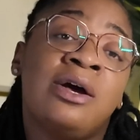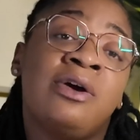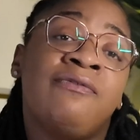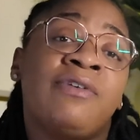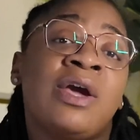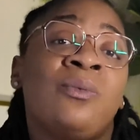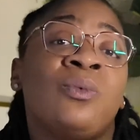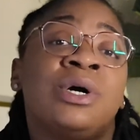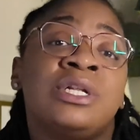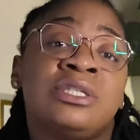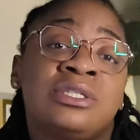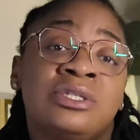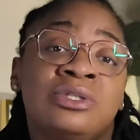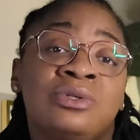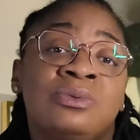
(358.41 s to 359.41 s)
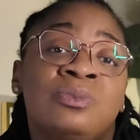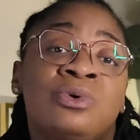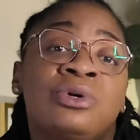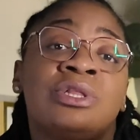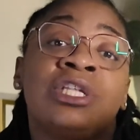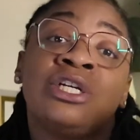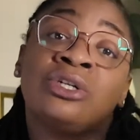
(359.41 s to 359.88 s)
if I wanted to do
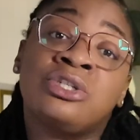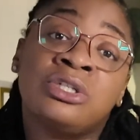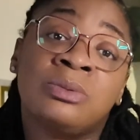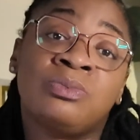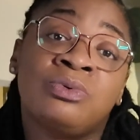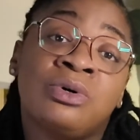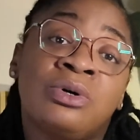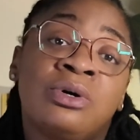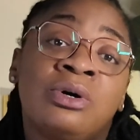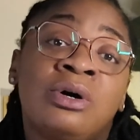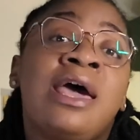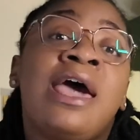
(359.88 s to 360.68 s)
more leadership role,